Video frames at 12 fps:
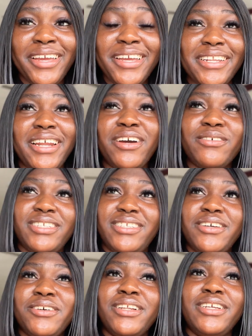that I was
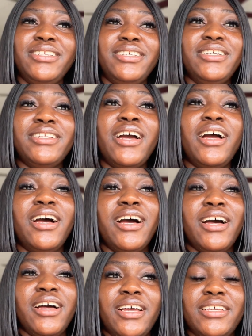still gonna need
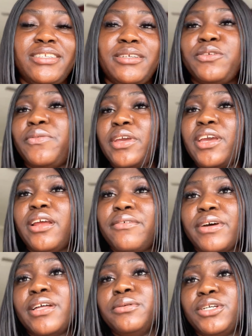a certificate
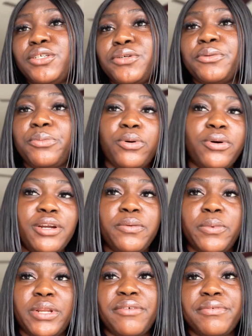evaluation report
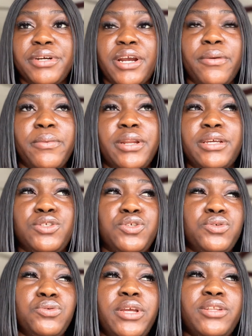whenever I wanted
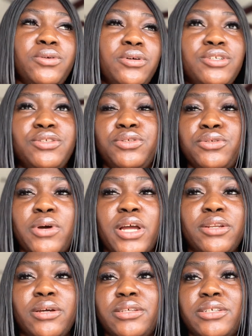to endorse to
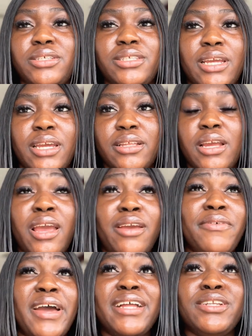another state.
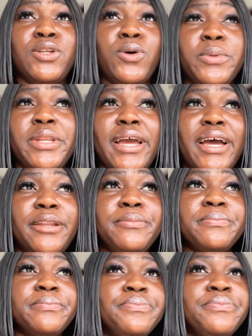If I had known
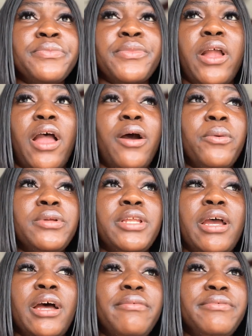that, I would
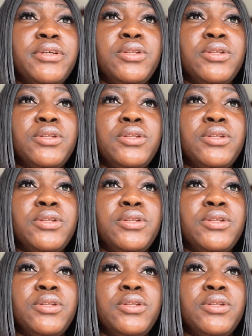have,